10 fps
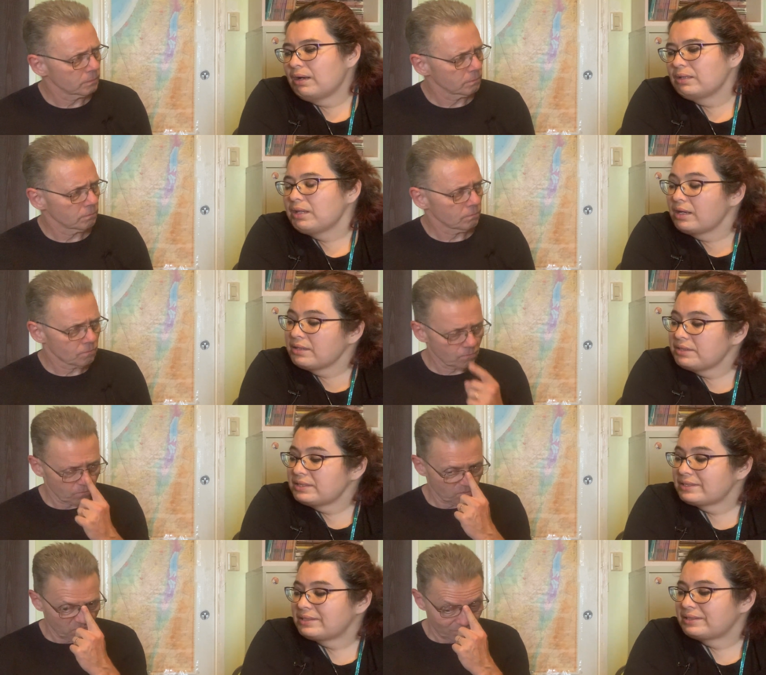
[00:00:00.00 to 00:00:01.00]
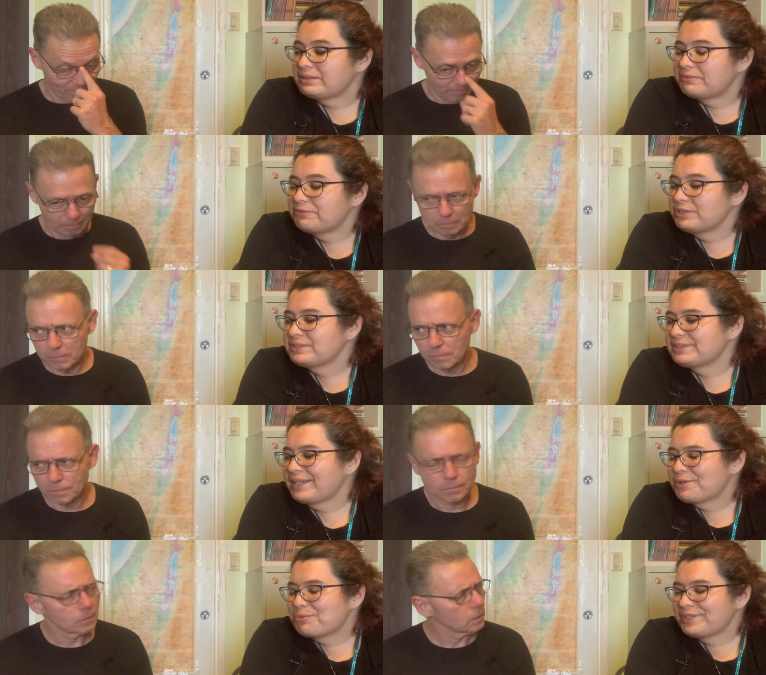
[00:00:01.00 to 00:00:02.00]
Speaker 1: A lot of the the first
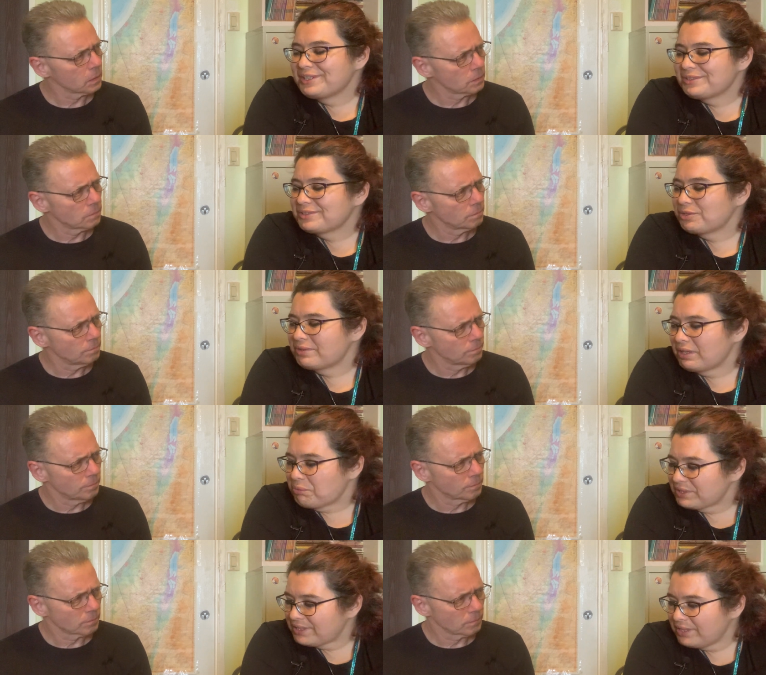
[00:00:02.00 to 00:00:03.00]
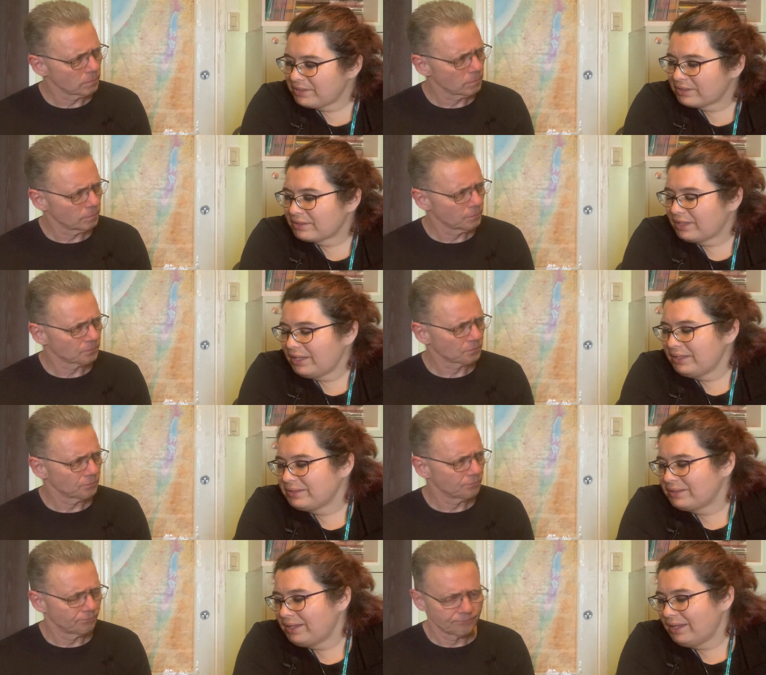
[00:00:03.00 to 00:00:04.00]
like week or so that I was here,
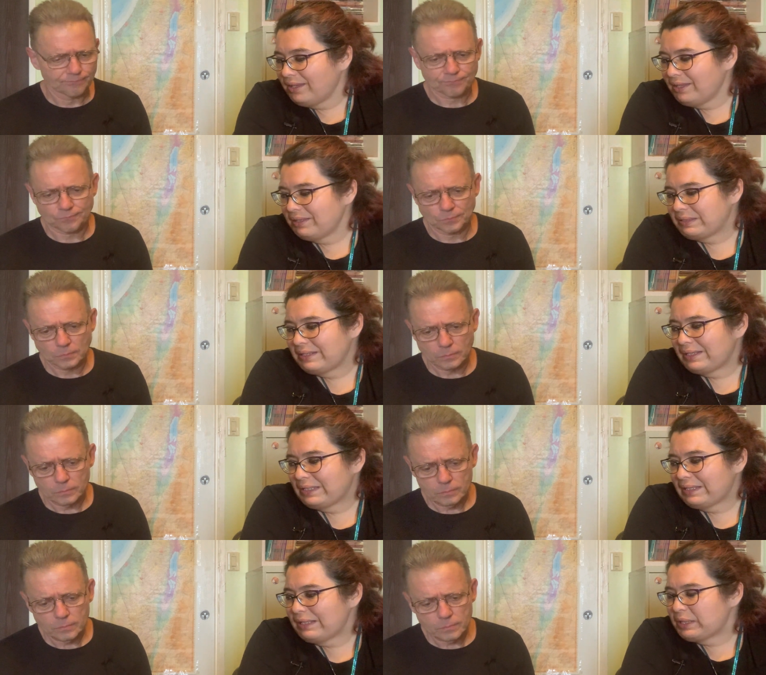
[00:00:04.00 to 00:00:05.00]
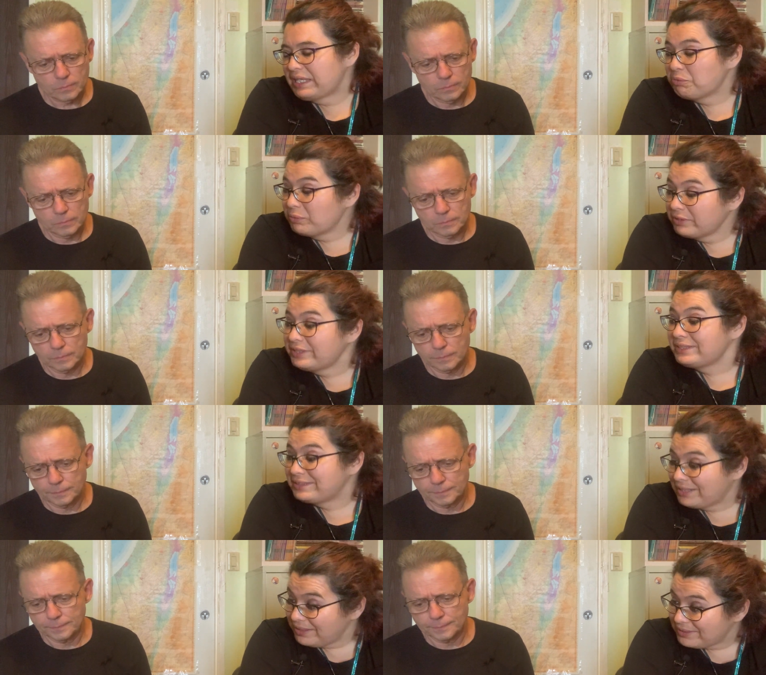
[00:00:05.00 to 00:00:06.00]
and it he really
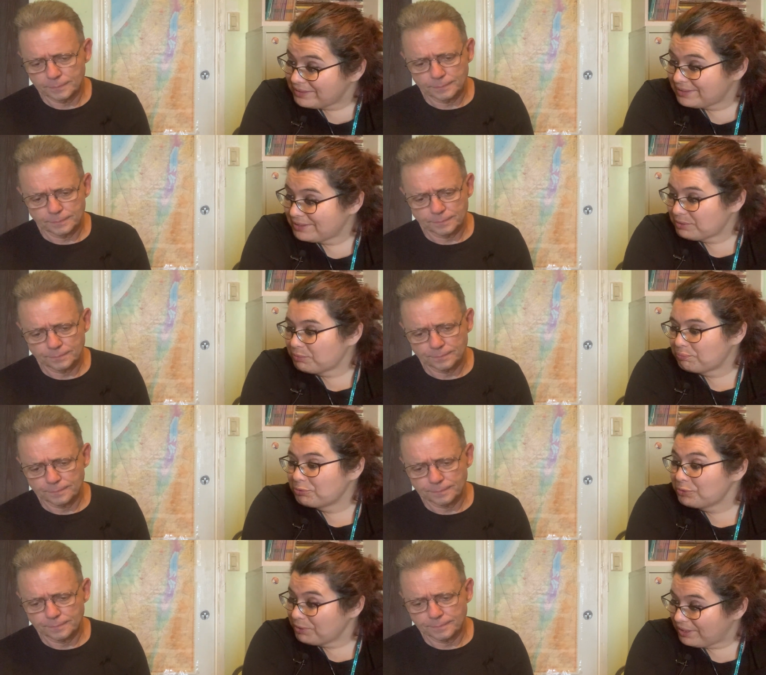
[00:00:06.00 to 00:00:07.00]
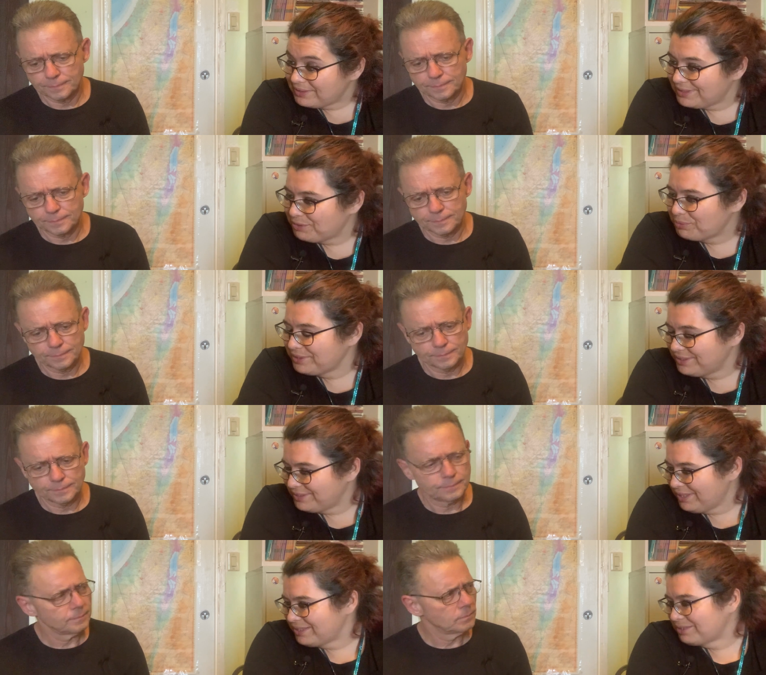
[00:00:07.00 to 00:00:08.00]
does prune us. He really
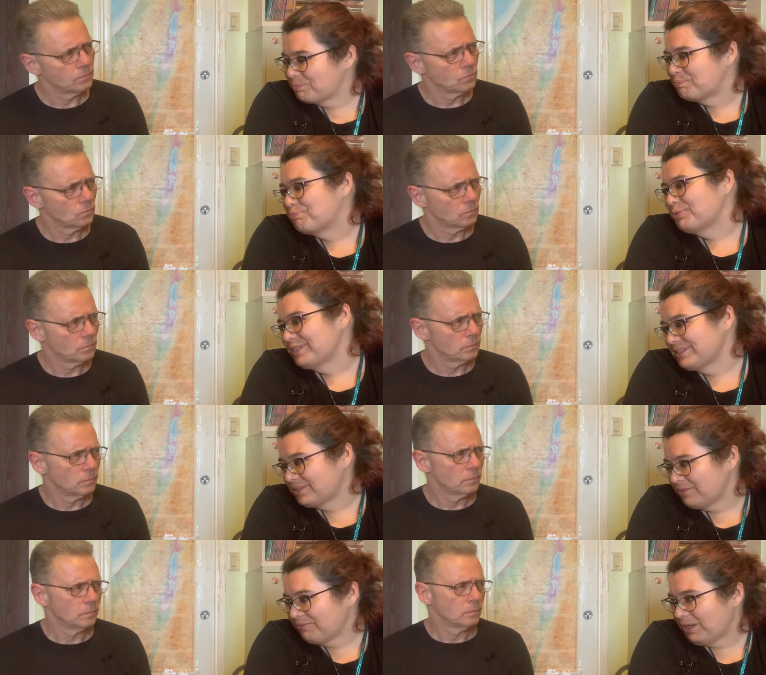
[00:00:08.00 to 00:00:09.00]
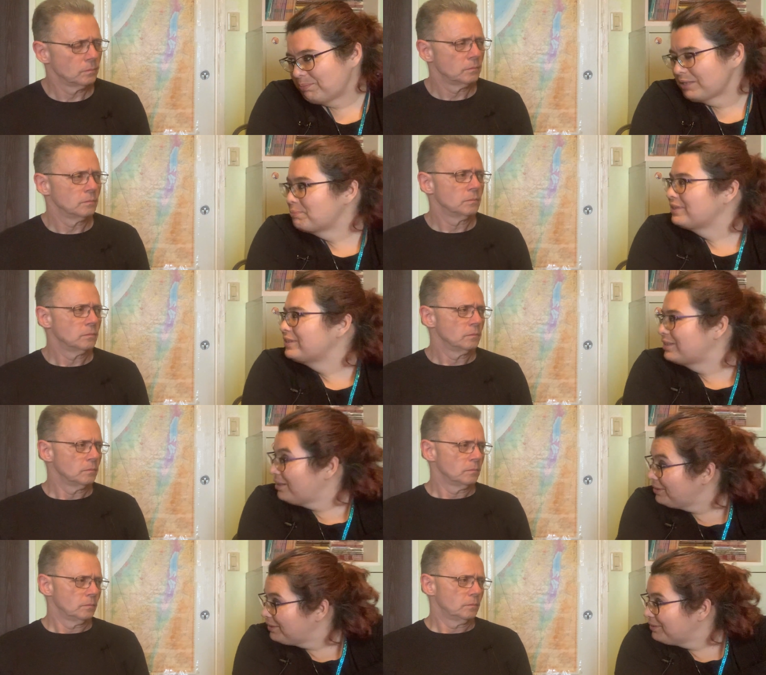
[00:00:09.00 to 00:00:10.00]
does bring stuff up, like peeling an
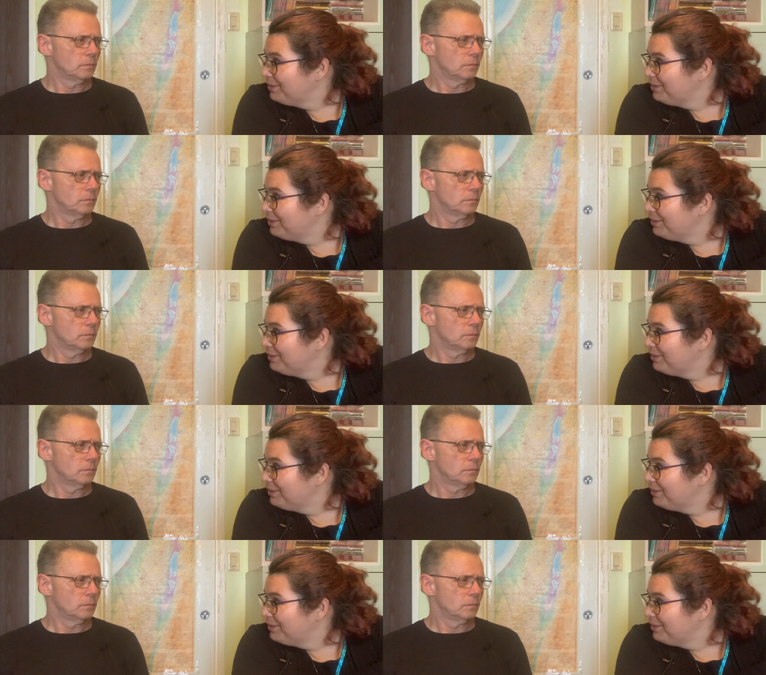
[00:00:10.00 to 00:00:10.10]
onion,